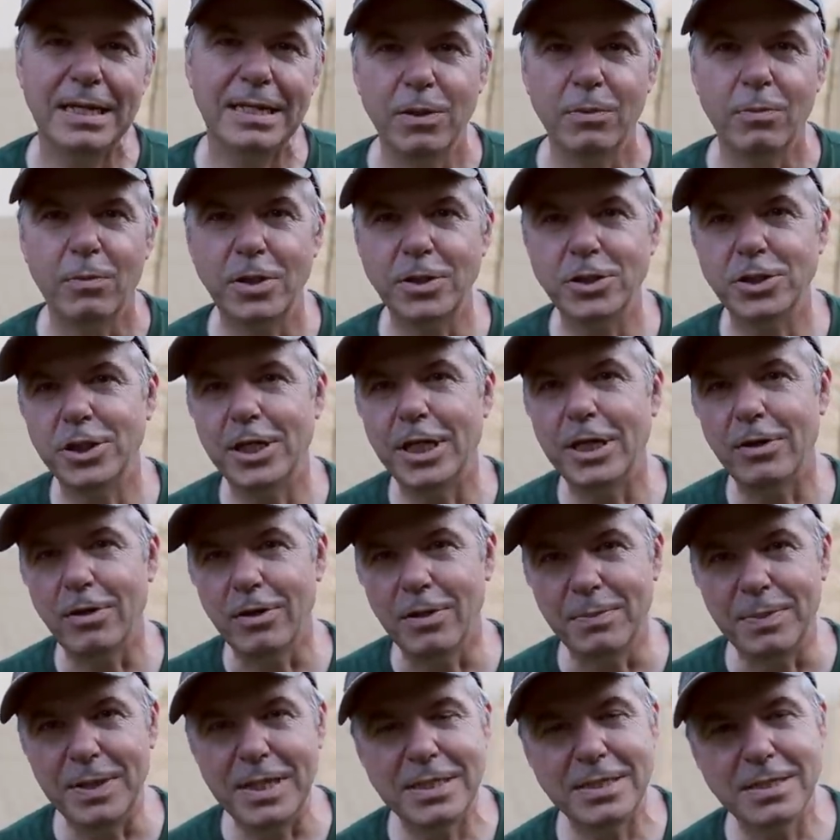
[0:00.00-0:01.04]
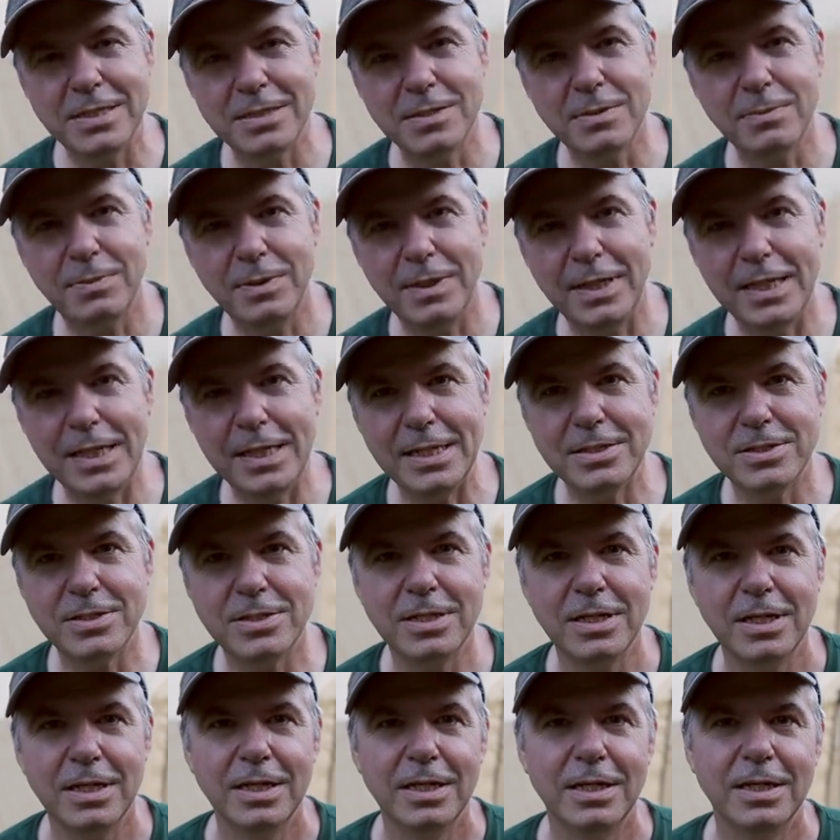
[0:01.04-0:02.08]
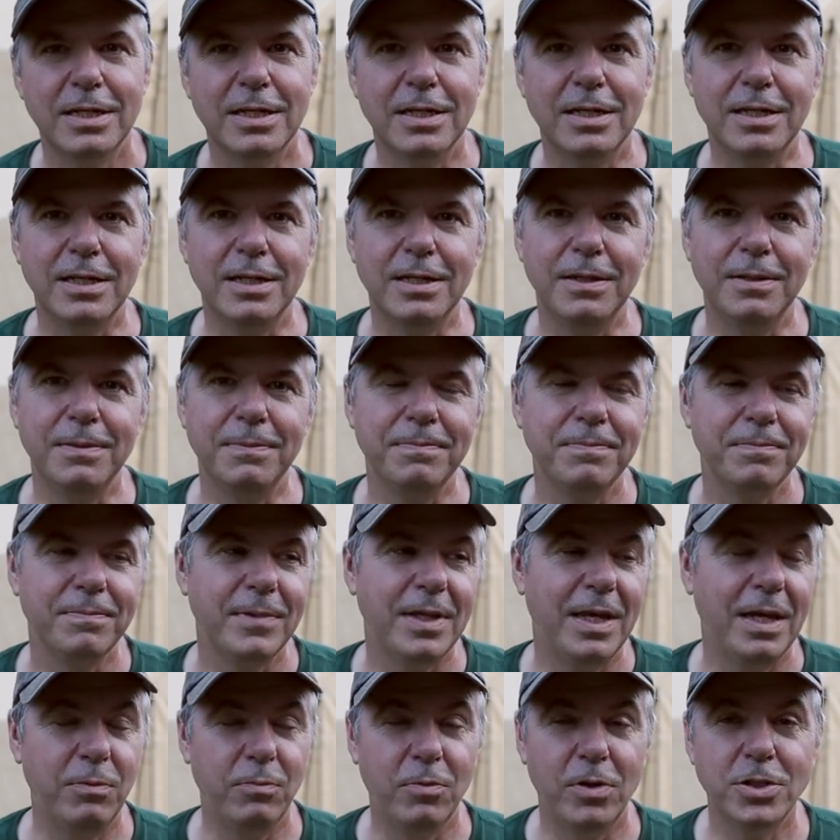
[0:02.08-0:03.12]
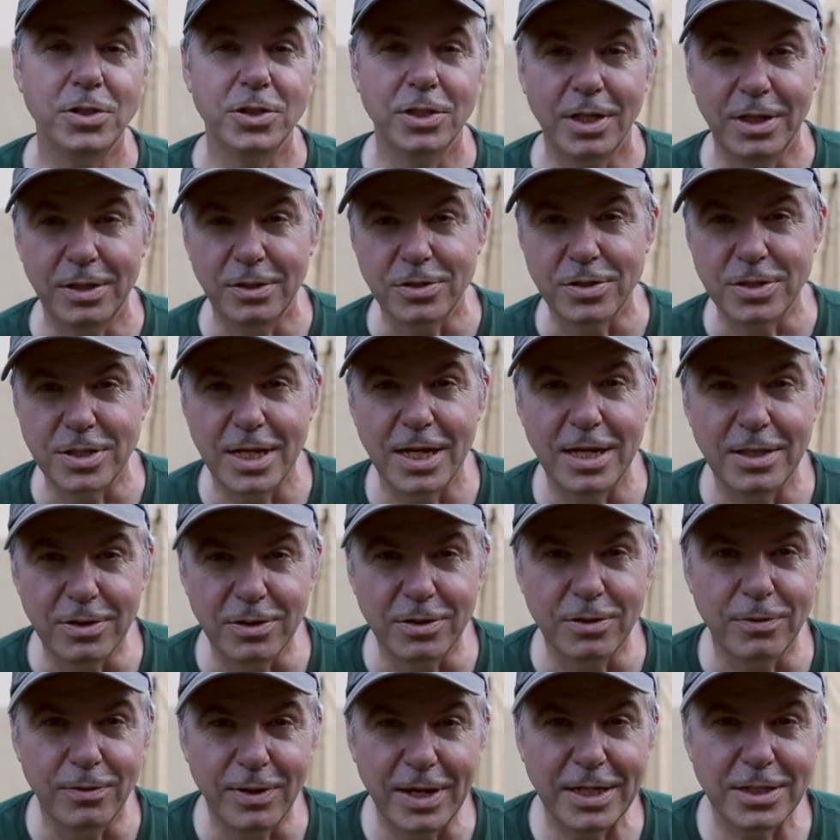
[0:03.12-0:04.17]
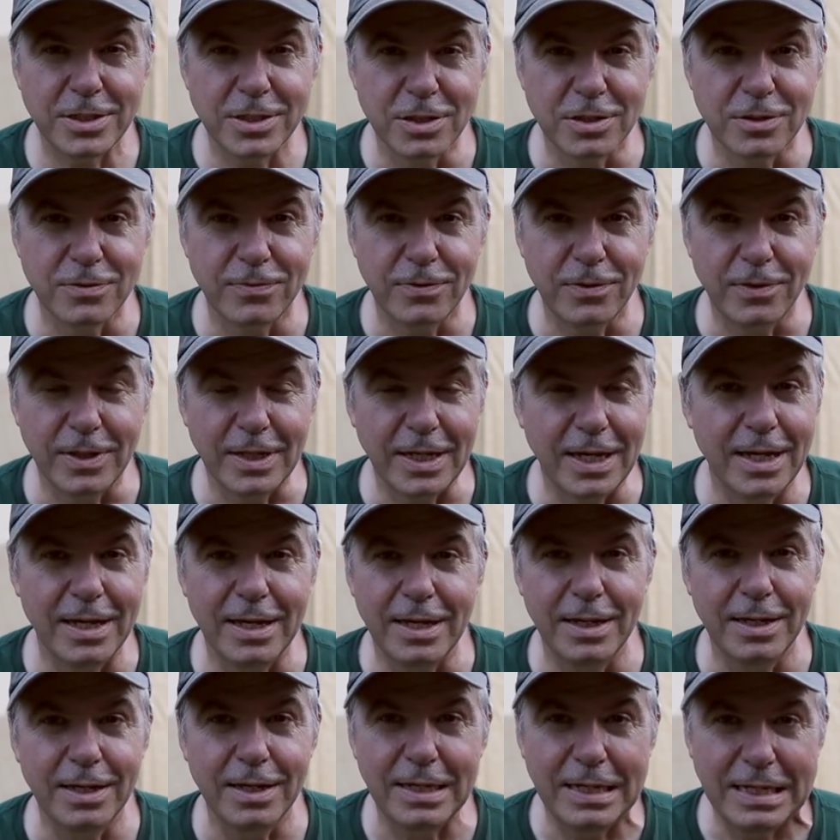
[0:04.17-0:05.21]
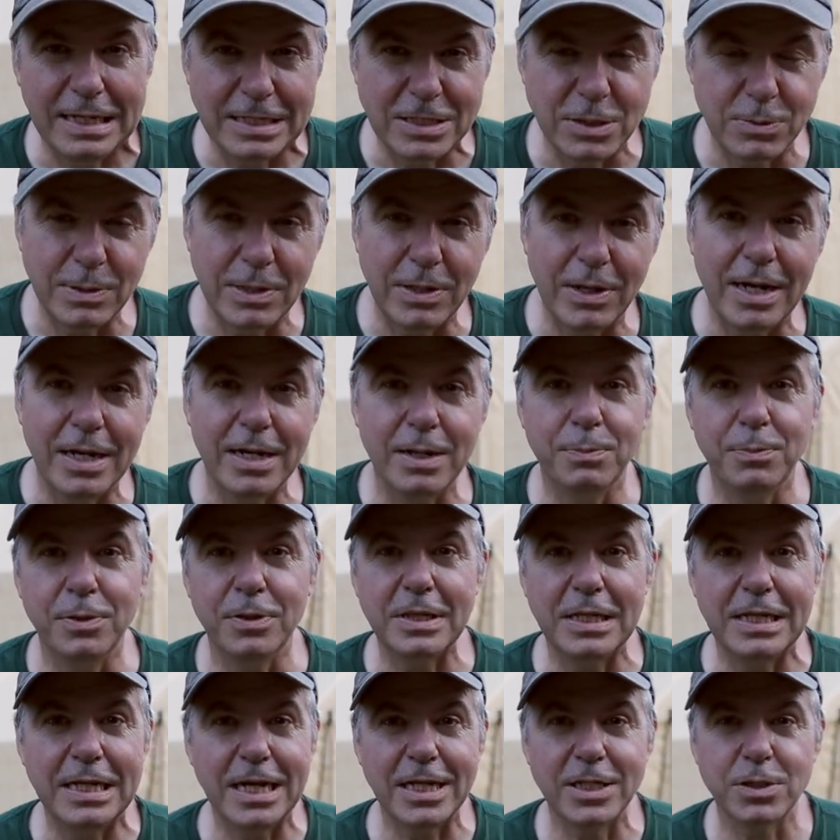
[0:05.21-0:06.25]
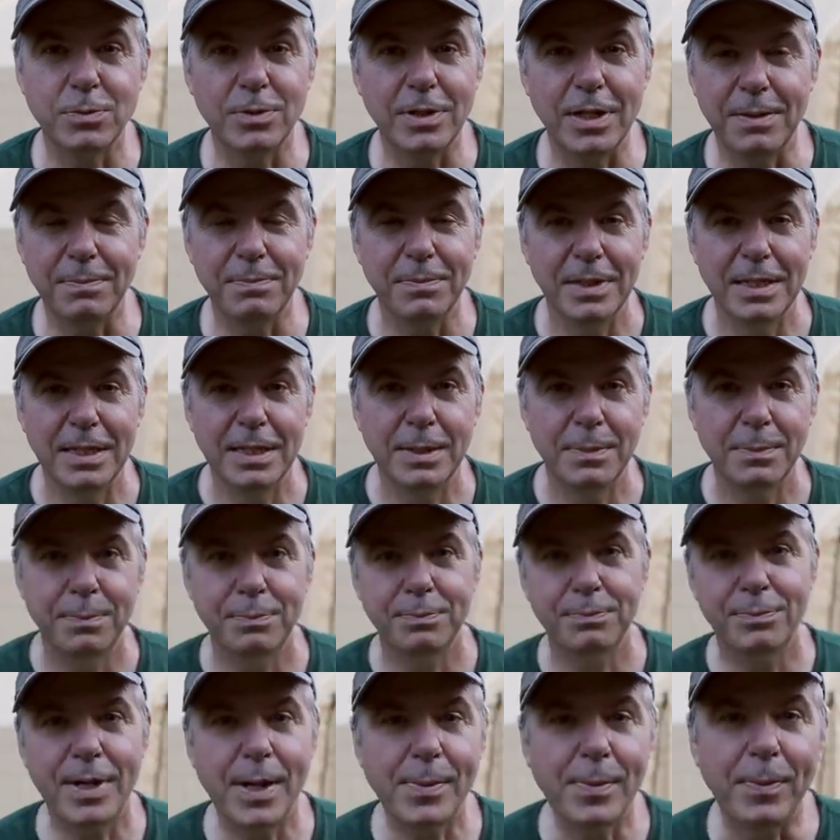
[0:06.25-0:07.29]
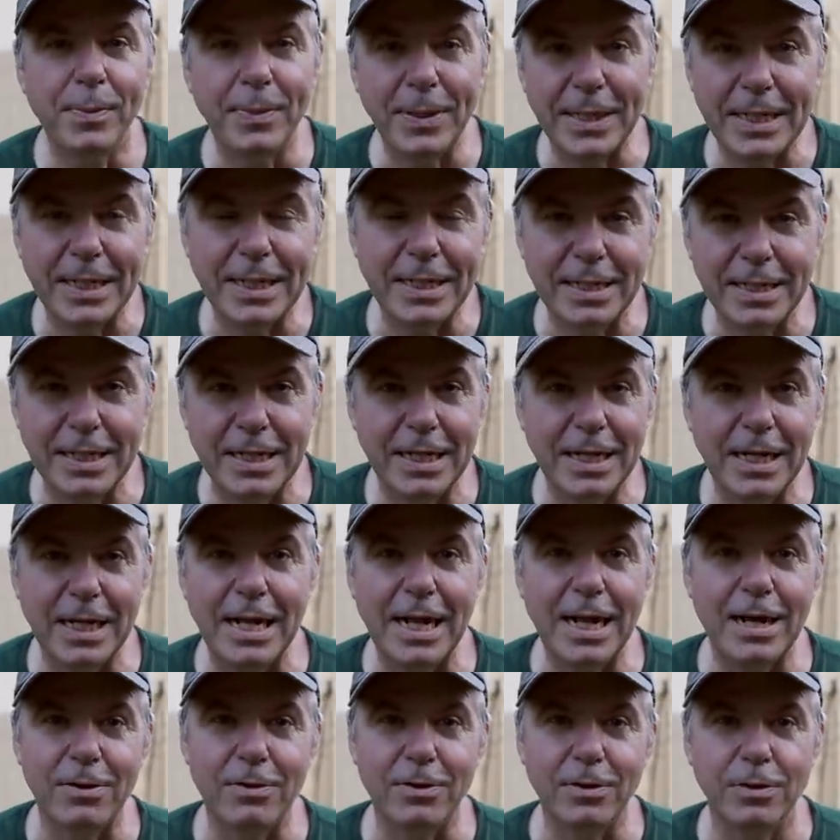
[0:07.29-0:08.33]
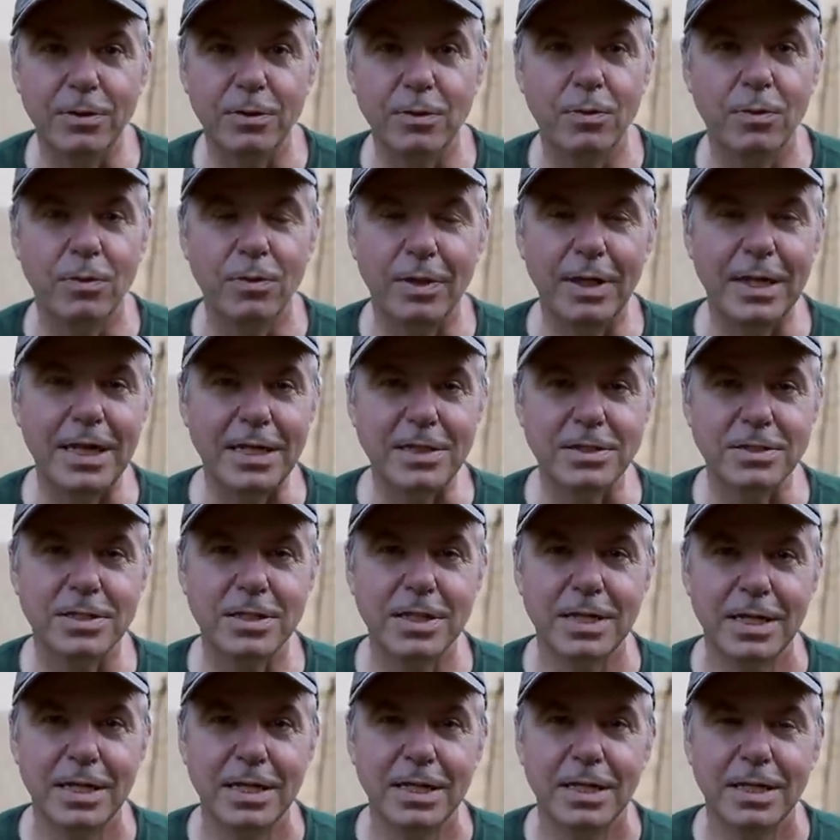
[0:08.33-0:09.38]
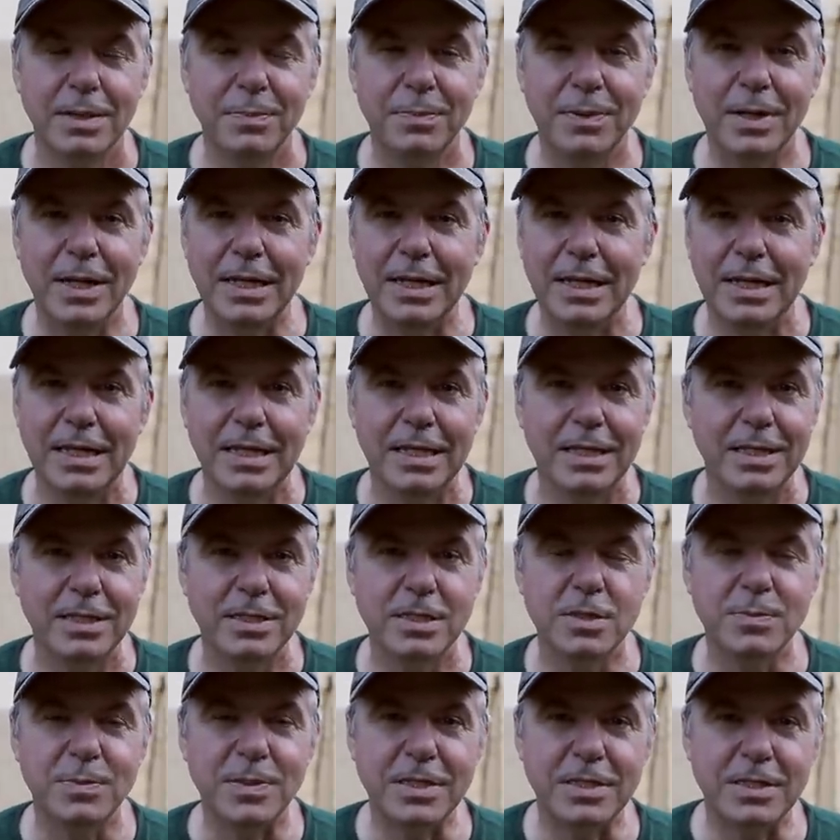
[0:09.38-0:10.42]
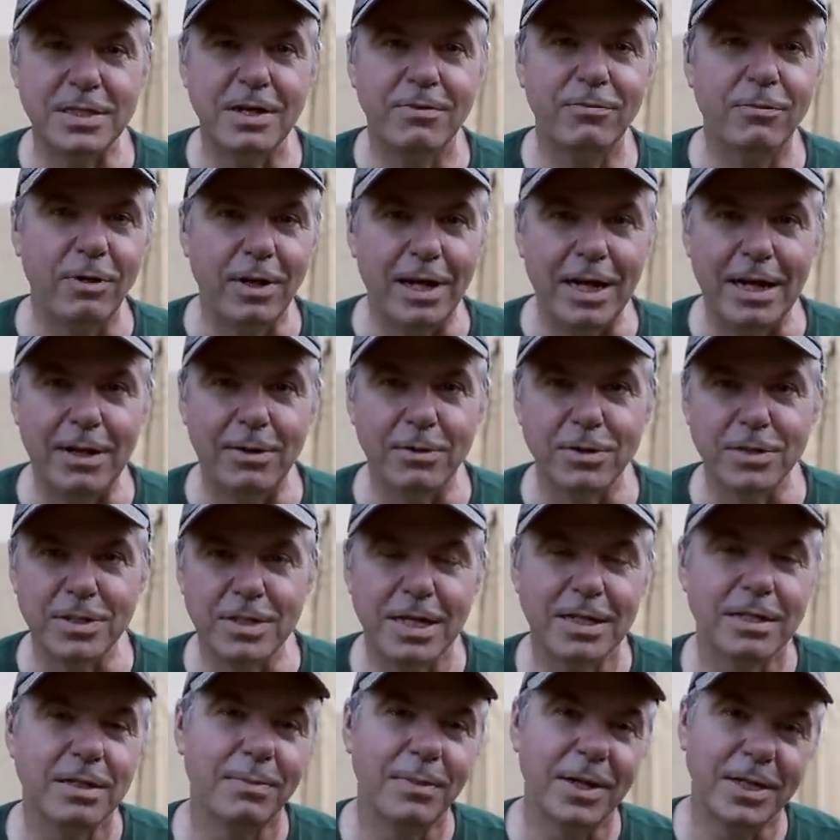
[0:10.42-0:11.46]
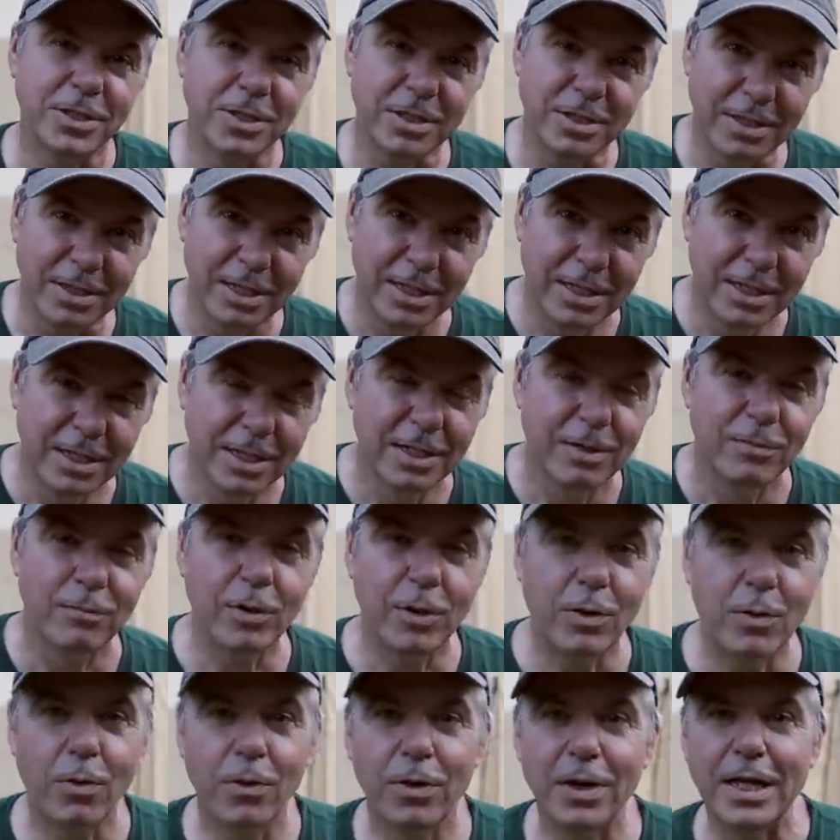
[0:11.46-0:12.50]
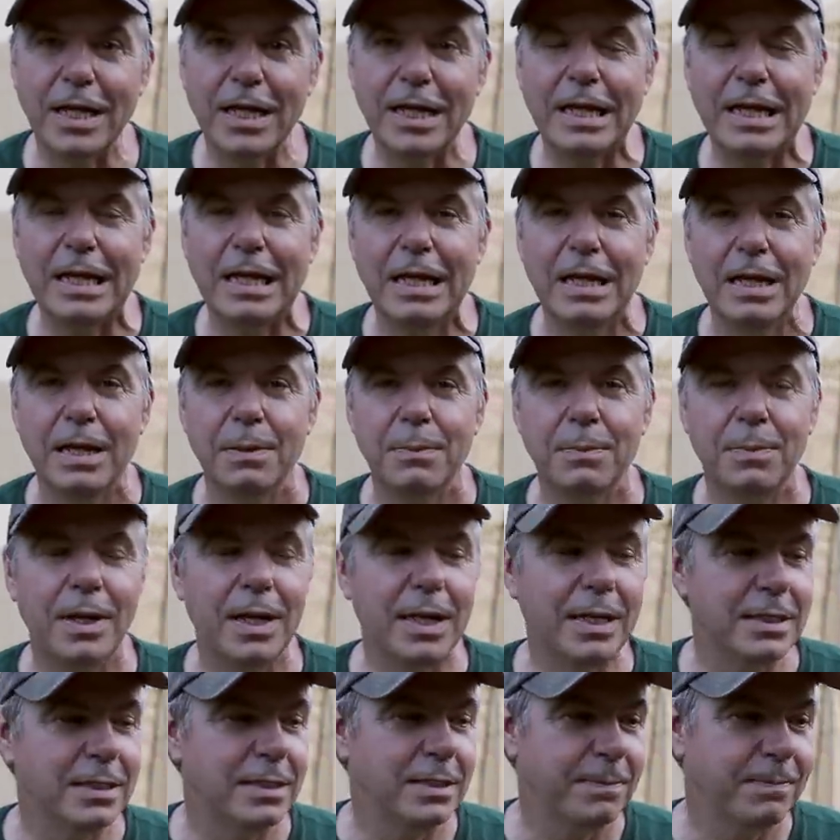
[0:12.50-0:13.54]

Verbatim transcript: once you get all the pieces in place, um, and once you understand the directions fully, I, I, I, swear I could put the next one up probably in an hour or less. But this has been several hours, not to mention recording it, but